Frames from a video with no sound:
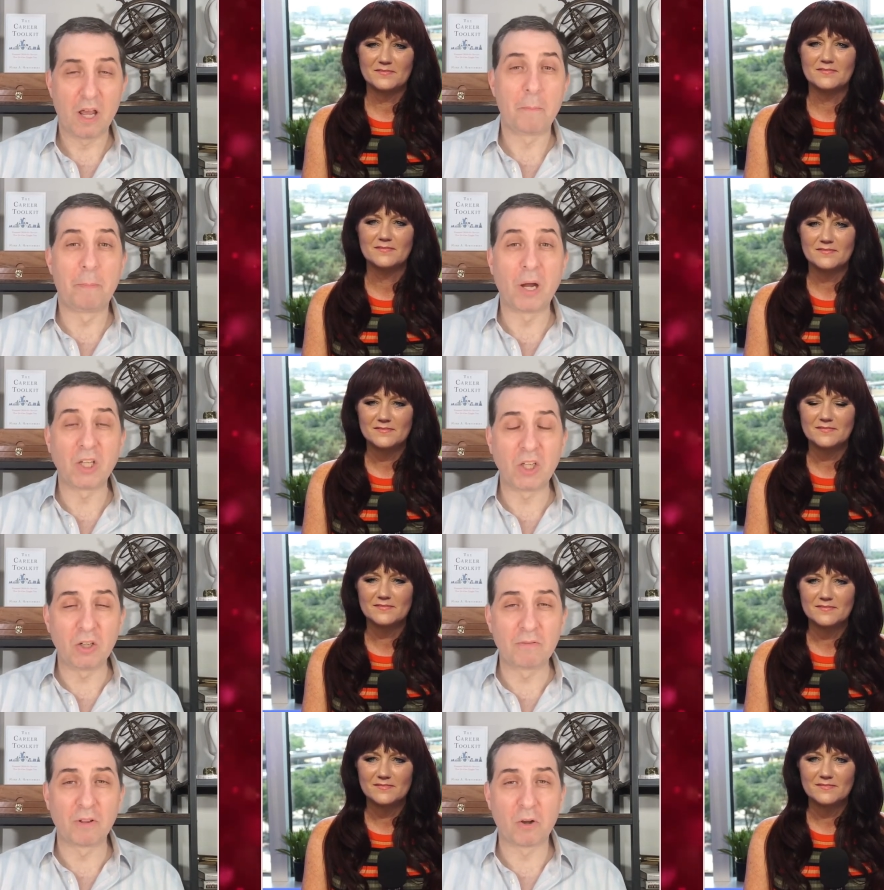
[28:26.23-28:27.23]
Speaker 1: But
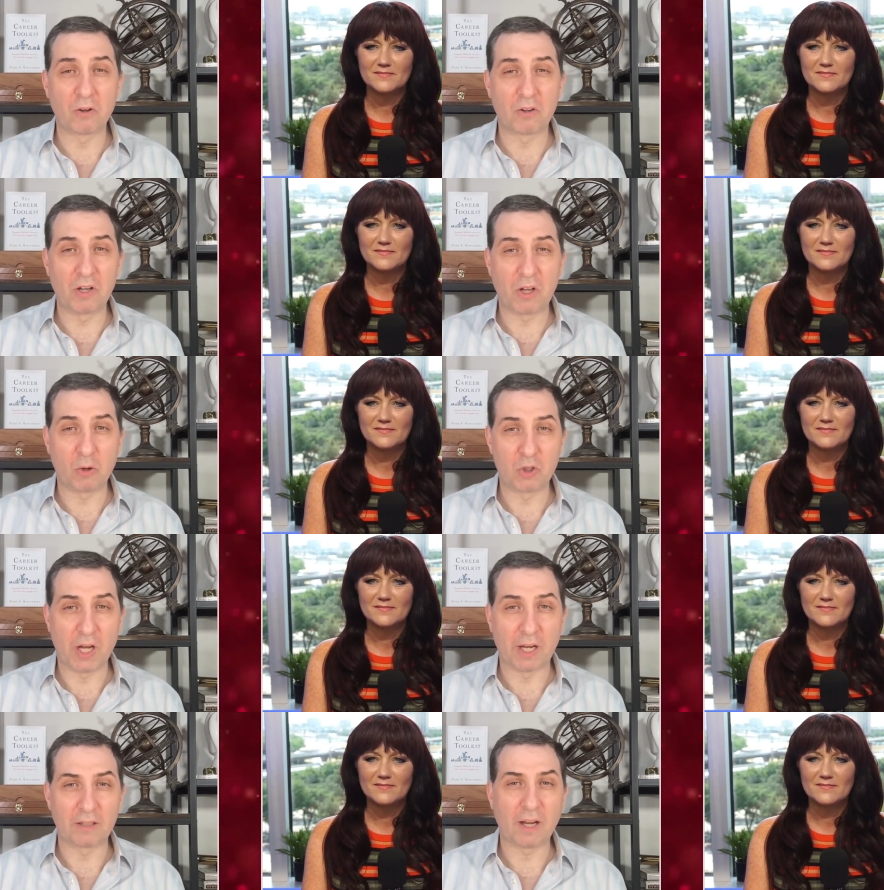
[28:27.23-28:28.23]
you've learned to
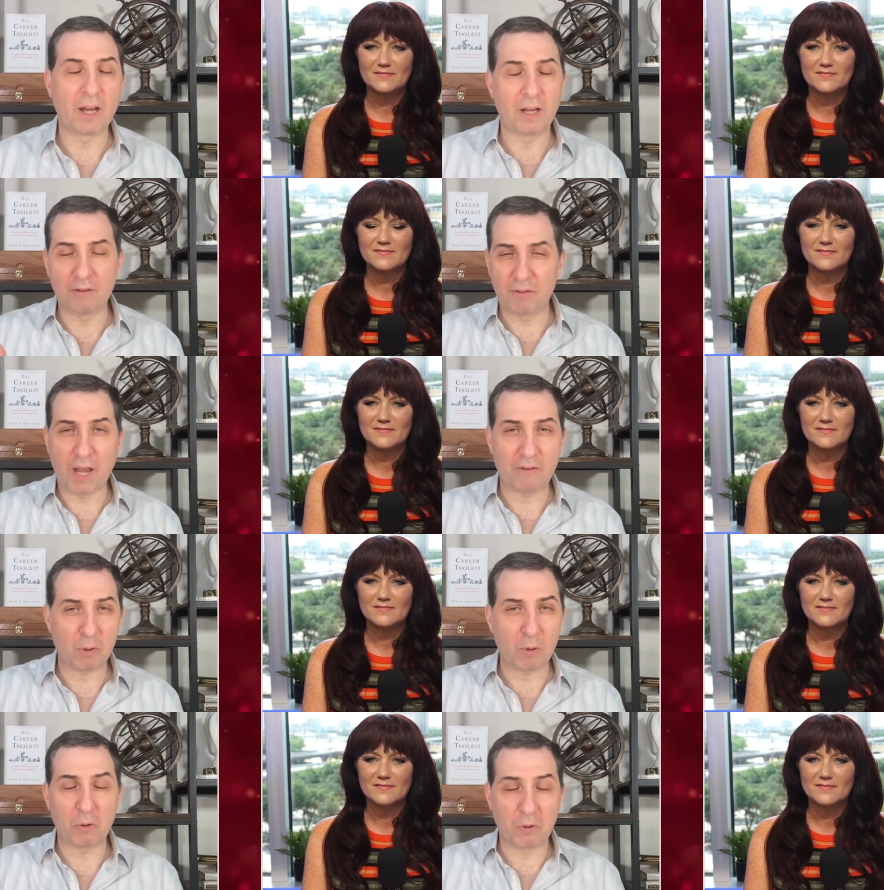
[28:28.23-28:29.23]
negotiate. And if you have a
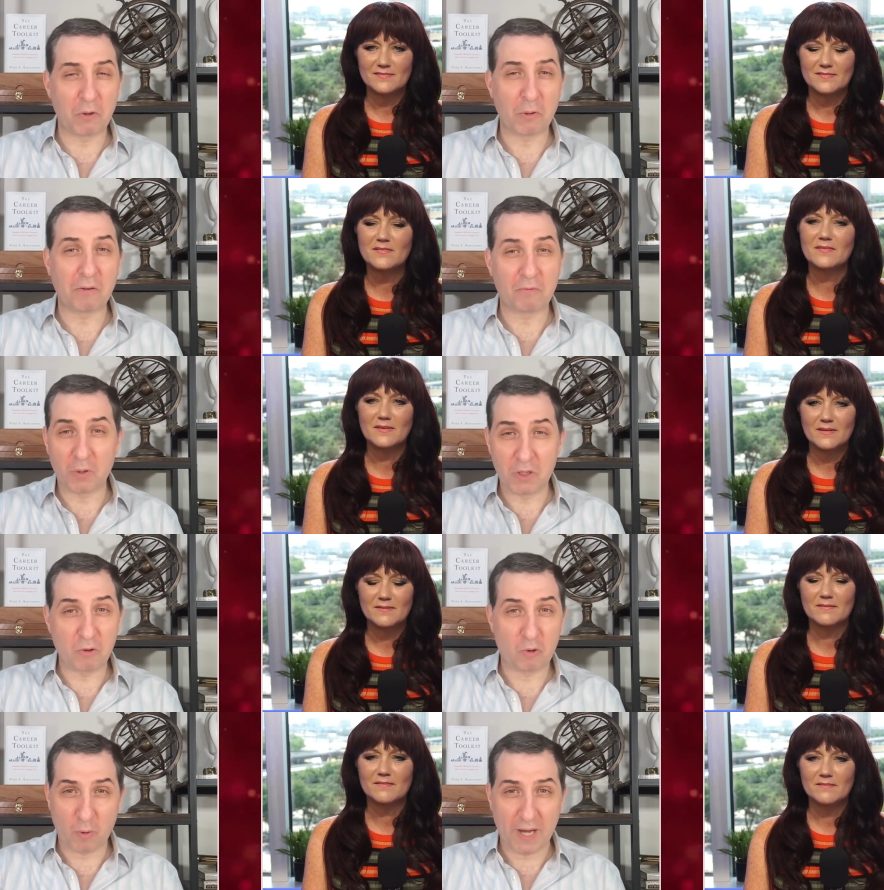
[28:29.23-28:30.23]
recruiter doing it for you,
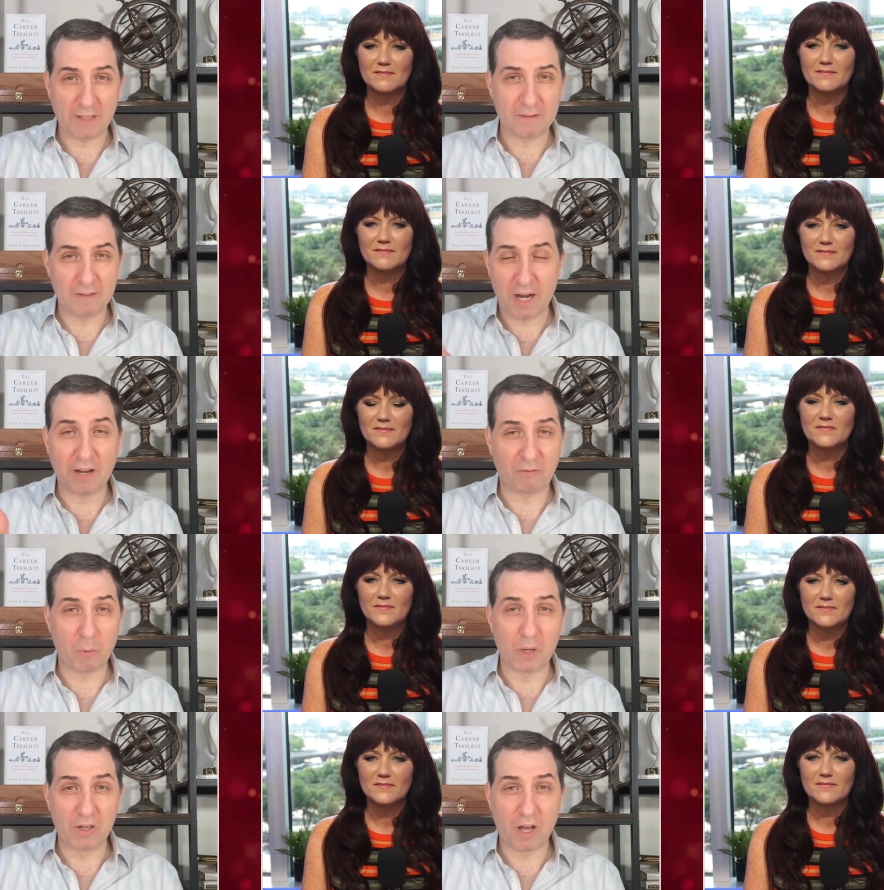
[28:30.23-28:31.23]
great. Not
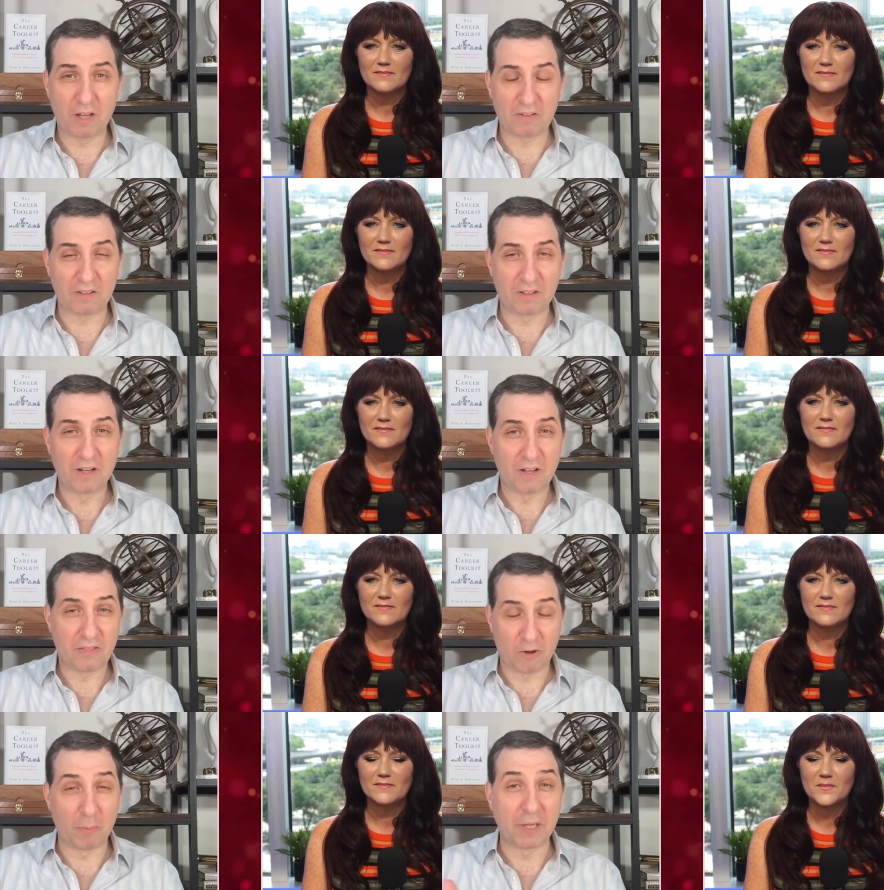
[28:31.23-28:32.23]
everyone does. And
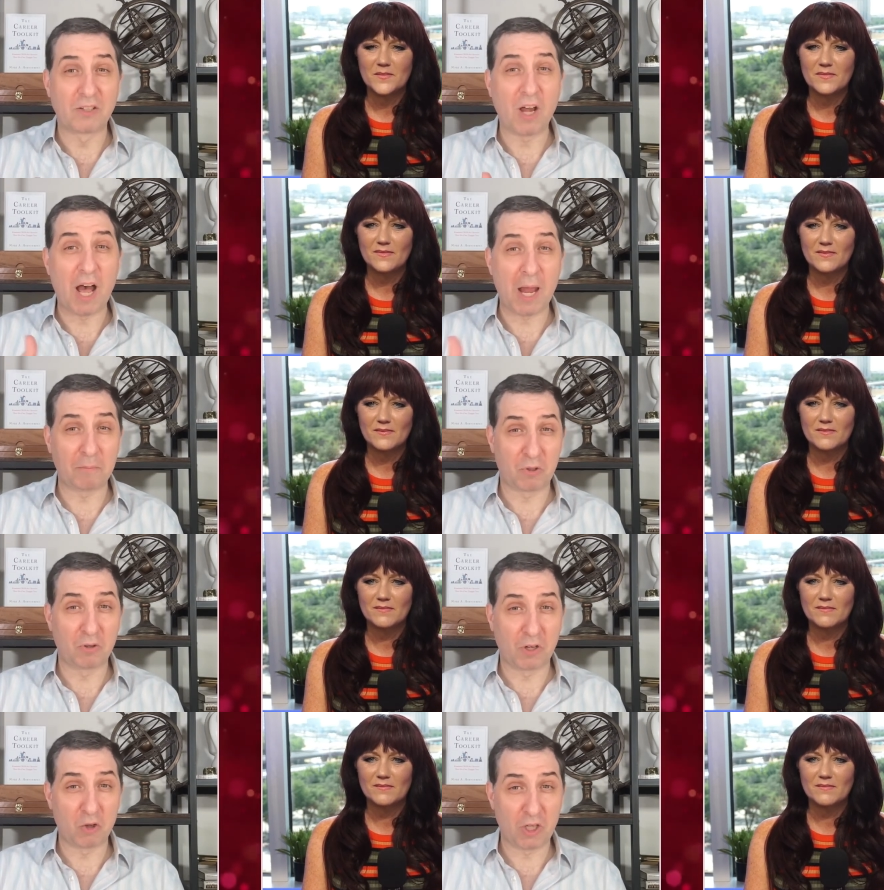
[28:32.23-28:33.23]
there'll be times you're
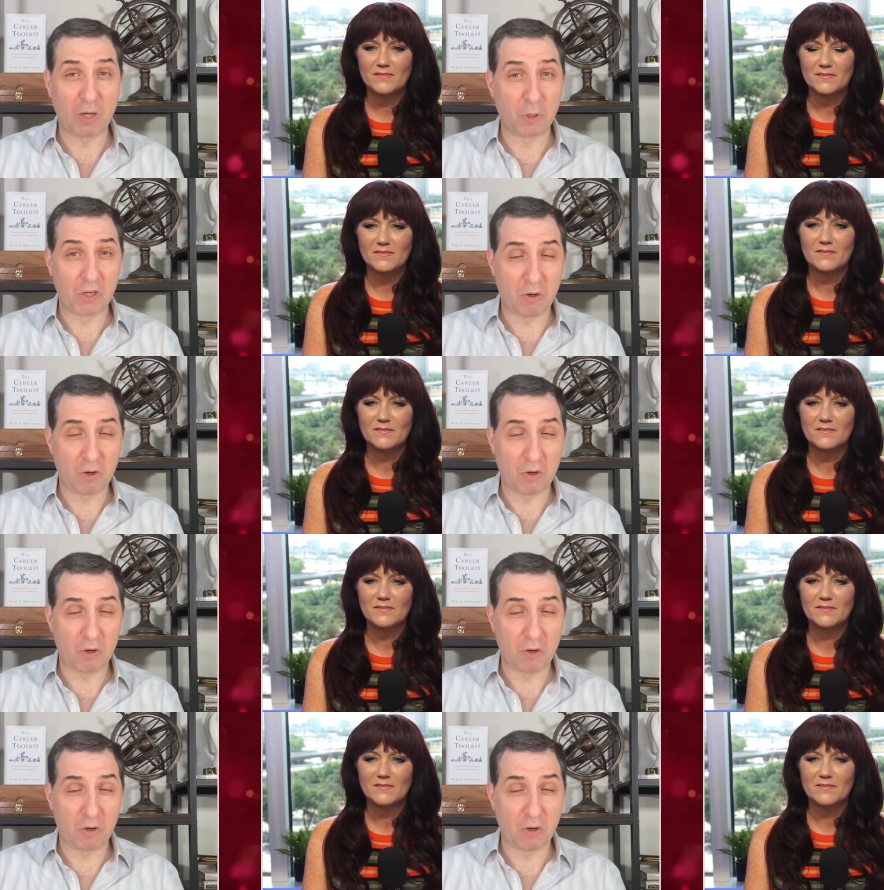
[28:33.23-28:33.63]
negotiating where